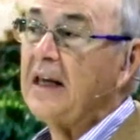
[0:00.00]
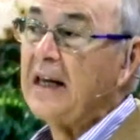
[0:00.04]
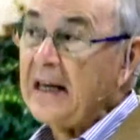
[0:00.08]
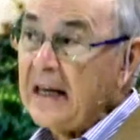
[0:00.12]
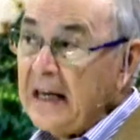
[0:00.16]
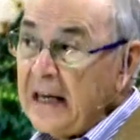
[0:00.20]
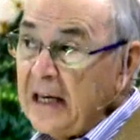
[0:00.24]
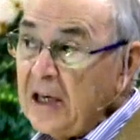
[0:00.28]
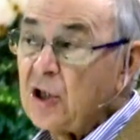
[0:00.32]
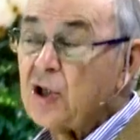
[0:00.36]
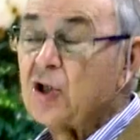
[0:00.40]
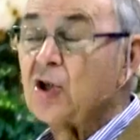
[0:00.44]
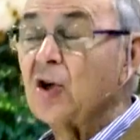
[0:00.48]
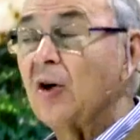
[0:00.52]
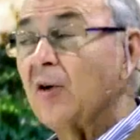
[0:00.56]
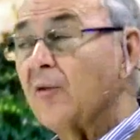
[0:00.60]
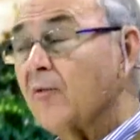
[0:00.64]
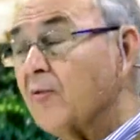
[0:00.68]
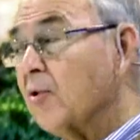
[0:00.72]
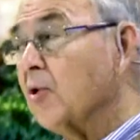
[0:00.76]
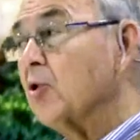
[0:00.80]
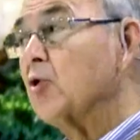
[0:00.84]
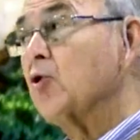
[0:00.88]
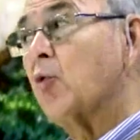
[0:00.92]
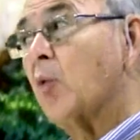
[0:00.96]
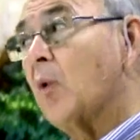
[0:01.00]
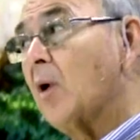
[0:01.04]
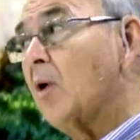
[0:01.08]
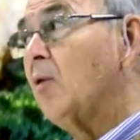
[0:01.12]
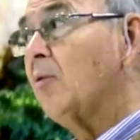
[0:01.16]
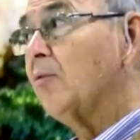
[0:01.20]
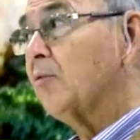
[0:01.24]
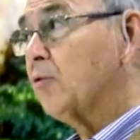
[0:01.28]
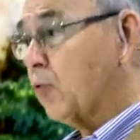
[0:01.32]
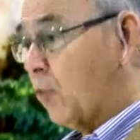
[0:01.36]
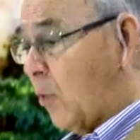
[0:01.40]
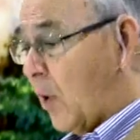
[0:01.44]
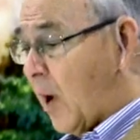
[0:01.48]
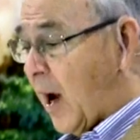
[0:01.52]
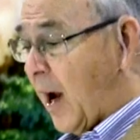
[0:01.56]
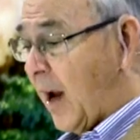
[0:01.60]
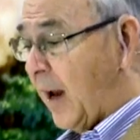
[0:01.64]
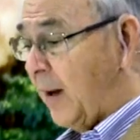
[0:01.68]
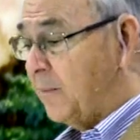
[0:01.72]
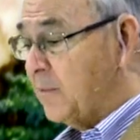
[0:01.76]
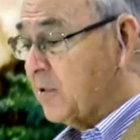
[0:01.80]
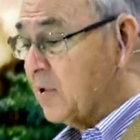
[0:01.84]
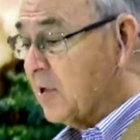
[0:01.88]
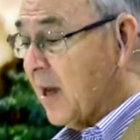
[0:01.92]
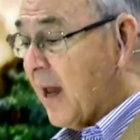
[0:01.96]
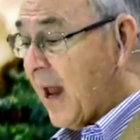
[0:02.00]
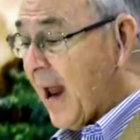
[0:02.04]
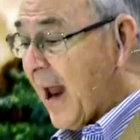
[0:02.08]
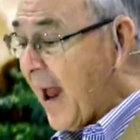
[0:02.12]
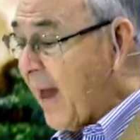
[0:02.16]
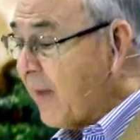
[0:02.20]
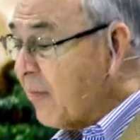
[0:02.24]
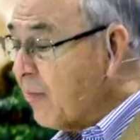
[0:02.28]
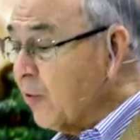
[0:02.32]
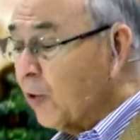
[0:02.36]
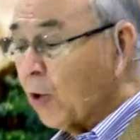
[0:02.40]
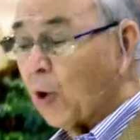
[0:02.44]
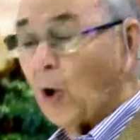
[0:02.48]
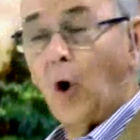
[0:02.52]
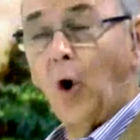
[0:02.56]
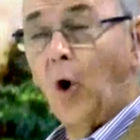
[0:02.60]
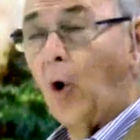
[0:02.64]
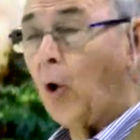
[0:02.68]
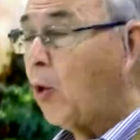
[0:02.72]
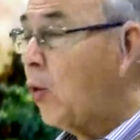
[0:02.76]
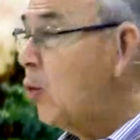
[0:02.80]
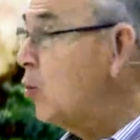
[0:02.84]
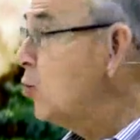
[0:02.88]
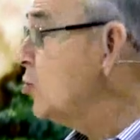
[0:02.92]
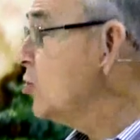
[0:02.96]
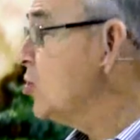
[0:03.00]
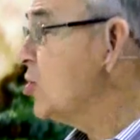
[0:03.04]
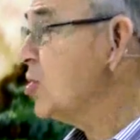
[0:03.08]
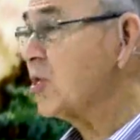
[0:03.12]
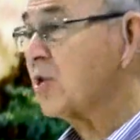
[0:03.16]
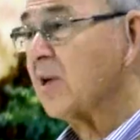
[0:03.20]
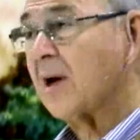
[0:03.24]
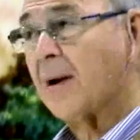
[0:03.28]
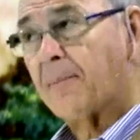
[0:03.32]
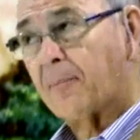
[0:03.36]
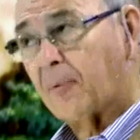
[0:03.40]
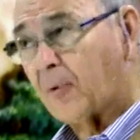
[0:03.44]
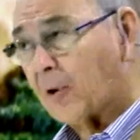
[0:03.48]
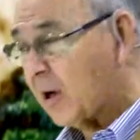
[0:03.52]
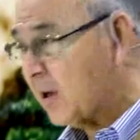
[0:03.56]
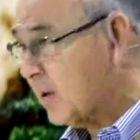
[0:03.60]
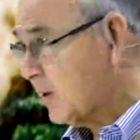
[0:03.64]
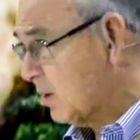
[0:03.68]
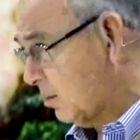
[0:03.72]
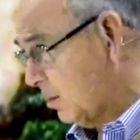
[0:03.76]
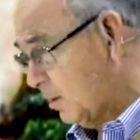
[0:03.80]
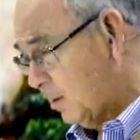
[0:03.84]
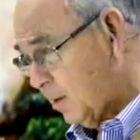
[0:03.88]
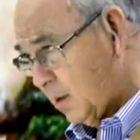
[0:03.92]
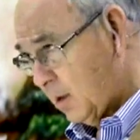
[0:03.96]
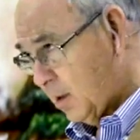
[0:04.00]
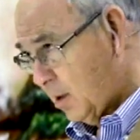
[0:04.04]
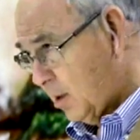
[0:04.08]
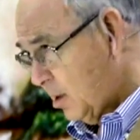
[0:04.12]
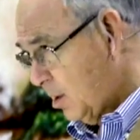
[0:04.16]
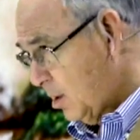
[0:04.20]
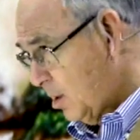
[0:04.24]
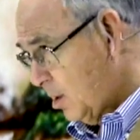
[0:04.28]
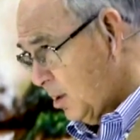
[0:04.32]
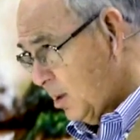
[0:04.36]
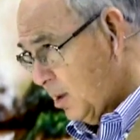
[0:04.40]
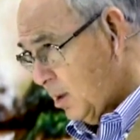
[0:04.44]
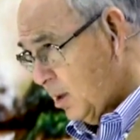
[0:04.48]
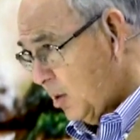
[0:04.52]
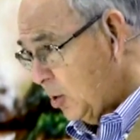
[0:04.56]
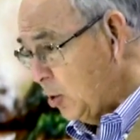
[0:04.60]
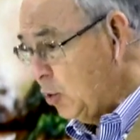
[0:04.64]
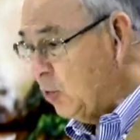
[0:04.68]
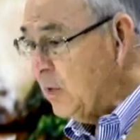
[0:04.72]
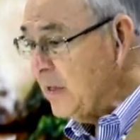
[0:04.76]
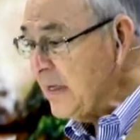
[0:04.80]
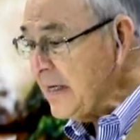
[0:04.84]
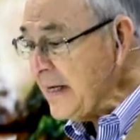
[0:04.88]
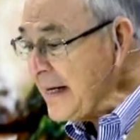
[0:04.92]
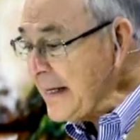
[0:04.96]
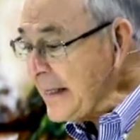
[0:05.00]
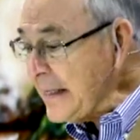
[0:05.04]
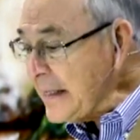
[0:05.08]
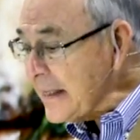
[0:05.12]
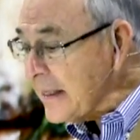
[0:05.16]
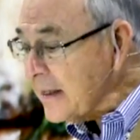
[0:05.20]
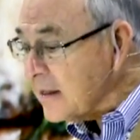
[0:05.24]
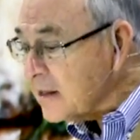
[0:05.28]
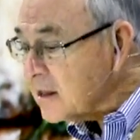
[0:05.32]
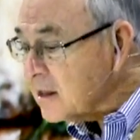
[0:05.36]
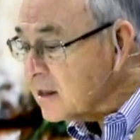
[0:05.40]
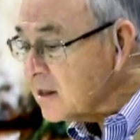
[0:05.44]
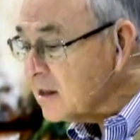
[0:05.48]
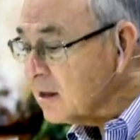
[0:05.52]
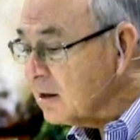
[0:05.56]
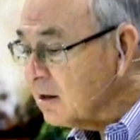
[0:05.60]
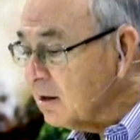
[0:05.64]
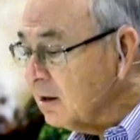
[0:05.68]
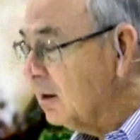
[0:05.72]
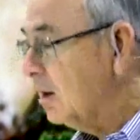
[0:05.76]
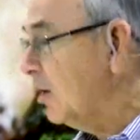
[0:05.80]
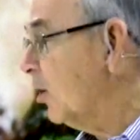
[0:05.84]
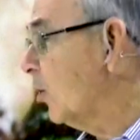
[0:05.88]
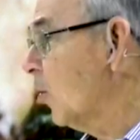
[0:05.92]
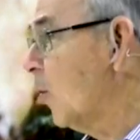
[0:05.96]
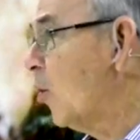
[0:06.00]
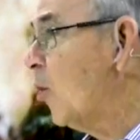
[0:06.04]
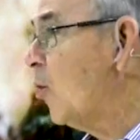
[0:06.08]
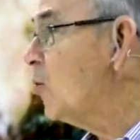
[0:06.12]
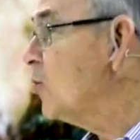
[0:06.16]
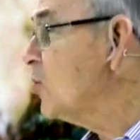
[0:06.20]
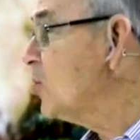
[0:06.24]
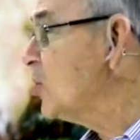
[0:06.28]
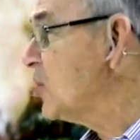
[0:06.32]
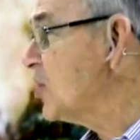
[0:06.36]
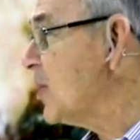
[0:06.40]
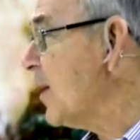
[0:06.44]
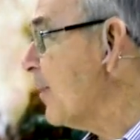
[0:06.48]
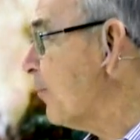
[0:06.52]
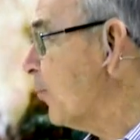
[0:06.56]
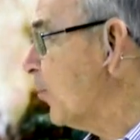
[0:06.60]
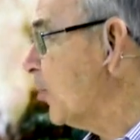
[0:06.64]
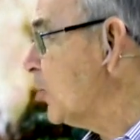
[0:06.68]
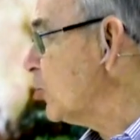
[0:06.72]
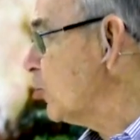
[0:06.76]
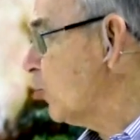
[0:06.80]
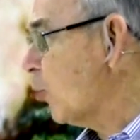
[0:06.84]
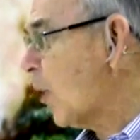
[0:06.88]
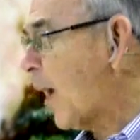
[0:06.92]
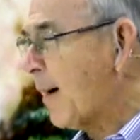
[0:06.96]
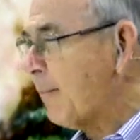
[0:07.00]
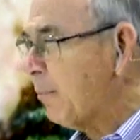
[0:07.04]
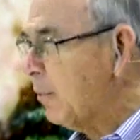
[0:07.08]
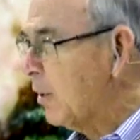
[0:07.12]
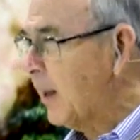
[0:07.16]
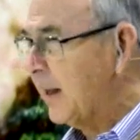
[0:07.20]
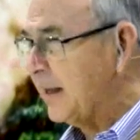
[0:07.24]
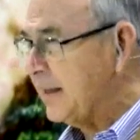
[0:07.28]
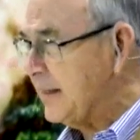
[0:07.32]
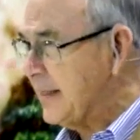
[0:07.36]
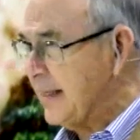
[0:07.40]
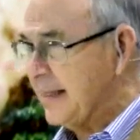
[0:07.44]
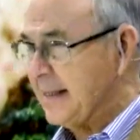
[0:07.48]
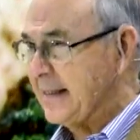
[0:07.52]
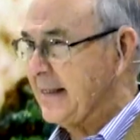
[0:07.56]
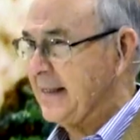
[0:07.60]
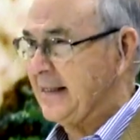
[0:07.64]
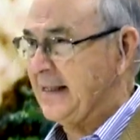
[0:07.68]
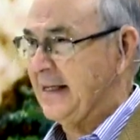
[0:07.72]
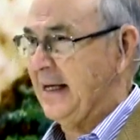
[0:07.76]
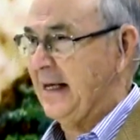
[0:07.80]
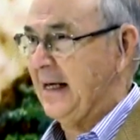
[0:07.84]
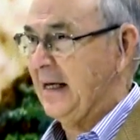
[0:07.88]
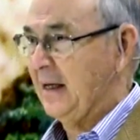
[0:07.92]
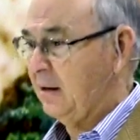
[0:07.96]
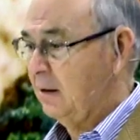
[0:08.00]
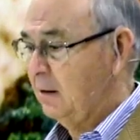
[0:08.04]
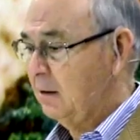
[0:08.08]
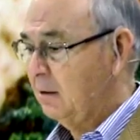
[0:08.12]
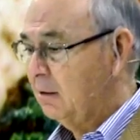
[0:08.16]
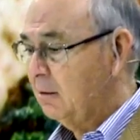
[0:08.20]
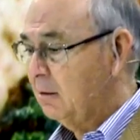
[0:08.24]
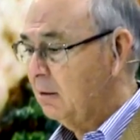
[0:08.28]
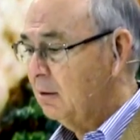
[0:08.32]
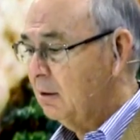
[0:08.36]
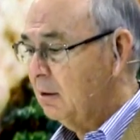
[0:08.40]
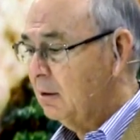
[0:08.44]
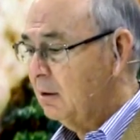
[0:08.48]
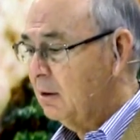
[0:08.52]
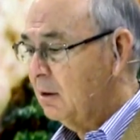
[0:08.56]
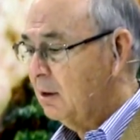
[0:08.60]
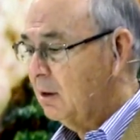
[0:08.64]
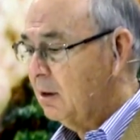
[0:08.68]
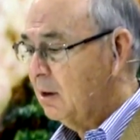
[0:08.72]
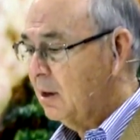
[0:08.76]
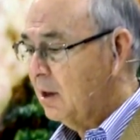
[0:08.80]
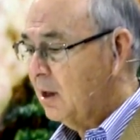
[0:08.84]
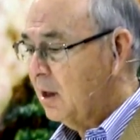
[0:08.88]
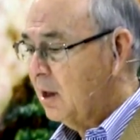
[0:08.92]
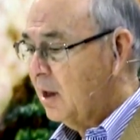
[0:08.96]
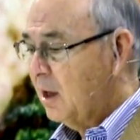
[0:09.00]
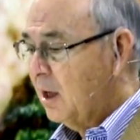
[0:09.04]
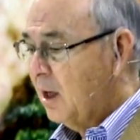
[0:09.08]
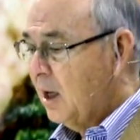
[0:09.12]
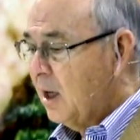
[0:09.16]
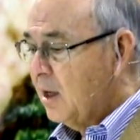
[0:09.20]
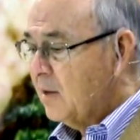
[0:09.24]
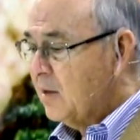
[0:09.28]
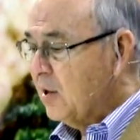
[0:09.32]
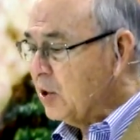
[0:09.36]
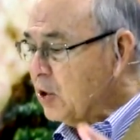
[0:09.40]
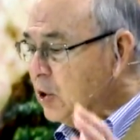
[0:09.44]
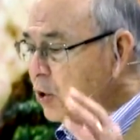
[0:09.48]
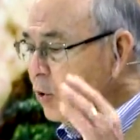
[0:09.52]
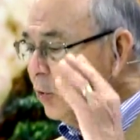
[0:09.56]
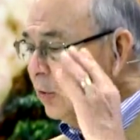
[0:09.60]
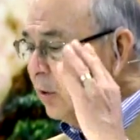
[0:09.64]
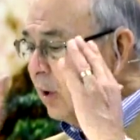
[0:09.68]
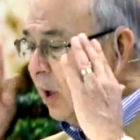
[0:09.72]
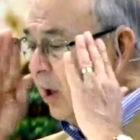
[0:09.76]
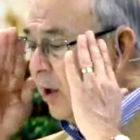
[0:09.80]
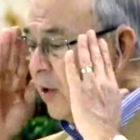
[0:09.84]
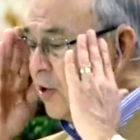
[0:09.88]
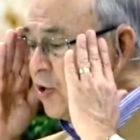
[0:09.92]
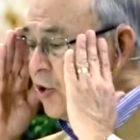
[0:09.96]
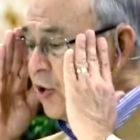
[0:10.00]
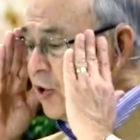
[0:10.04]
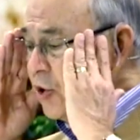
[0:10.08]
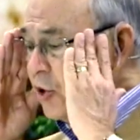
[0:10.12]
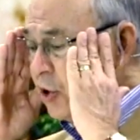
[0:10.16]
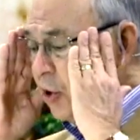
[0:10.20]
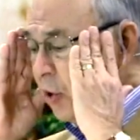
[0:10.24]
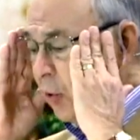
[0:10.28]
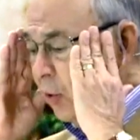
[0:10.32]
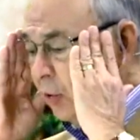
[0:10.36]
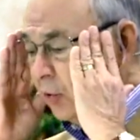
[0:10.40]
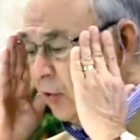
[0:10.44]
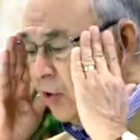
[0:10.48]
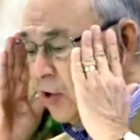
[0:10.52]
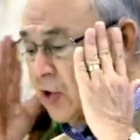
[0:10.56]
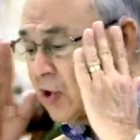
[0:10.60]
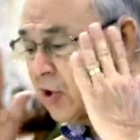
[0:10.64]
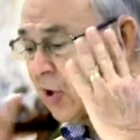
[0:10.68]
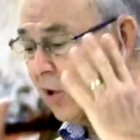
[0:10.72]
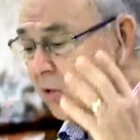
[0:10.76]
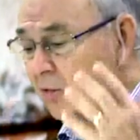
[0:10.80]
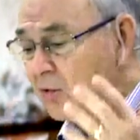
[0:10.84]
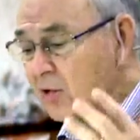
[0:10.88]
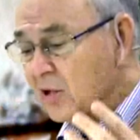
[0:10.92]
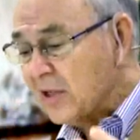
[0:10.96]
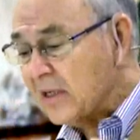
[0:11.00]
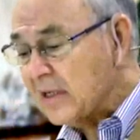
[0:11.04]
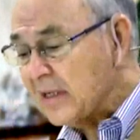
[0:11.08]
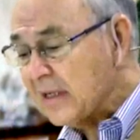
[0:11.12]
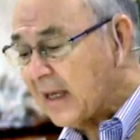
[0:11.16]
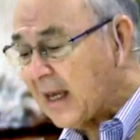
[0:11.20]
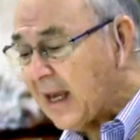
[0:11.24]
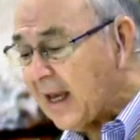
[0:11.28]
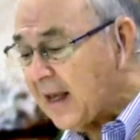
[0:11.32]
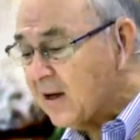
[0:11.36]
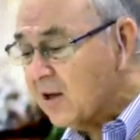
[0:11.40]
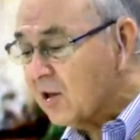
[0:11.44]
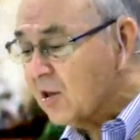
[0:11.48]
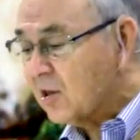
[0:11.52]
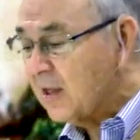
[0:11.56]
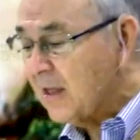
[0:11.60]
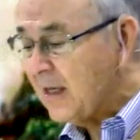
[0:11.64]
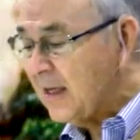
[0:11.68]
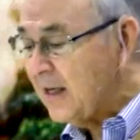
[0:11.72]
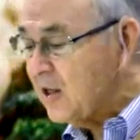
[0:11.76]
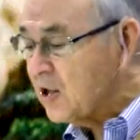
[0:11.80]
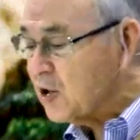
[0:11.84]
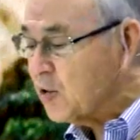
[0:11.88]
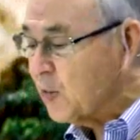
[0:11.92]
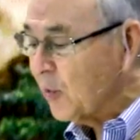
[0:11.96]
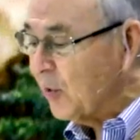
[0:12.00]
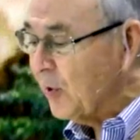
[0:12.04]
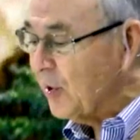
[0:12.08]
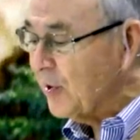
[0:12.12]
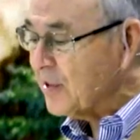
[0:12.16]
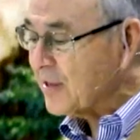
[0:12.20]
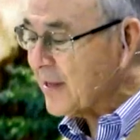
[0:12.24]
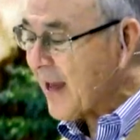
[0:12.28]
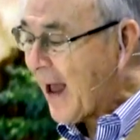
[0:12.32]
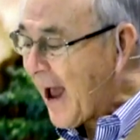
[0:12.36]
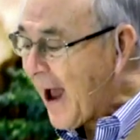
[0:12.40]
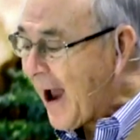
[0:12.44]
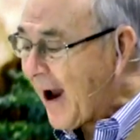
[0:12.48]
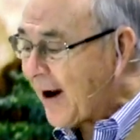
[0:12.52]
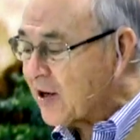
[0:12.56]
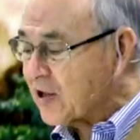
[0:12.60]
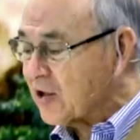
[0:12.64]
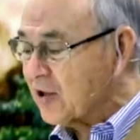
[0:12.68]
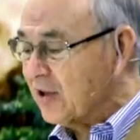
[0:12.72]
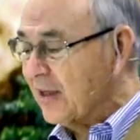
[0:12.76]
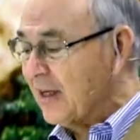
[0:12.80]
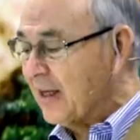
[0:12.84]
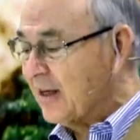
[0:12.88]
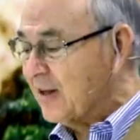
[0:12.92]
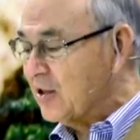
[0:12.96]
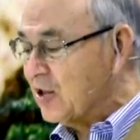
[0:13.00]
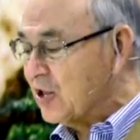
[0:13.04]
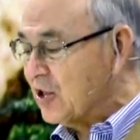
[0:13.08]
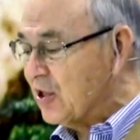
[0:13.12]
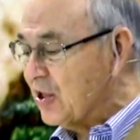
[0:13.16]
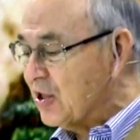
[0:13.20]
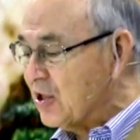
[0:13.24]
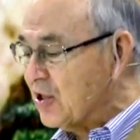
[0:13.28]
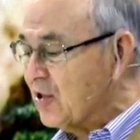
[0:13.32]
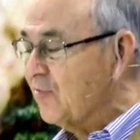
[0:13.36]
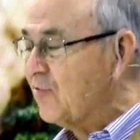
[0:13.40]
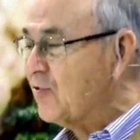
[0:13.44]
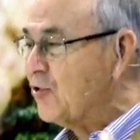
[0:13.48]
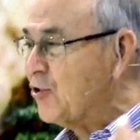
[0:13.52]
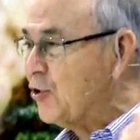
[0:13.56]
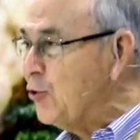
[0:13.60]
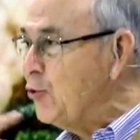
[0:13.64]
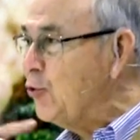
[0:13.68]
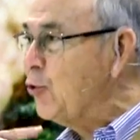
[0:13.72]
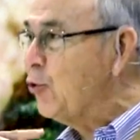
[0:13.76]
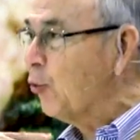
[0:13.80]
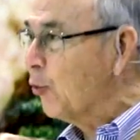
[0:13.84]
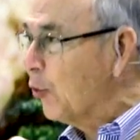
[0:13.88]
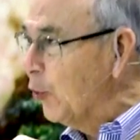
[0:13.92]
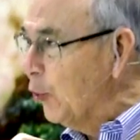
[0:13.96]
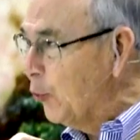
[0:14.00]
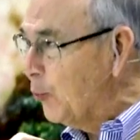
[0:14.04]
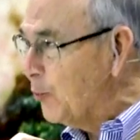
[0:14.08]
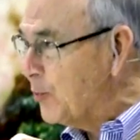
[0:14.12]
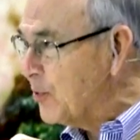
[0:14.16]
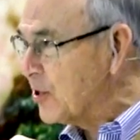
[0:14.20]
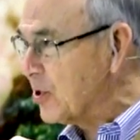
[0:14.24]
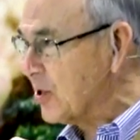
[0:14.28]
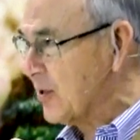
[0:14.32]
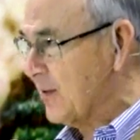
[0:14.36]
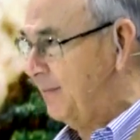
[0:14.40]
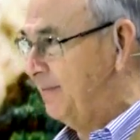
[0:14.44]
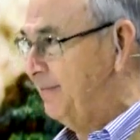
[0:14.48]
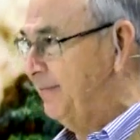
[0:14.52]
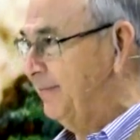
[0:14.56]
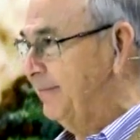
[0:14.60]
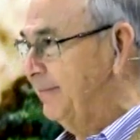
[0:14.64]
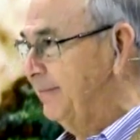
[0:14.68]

each of the 12 tribes had their own separate uniqueness, their own separate tribal identity. The two larger shoulder stones indicated that Israel is actually consists of two groups.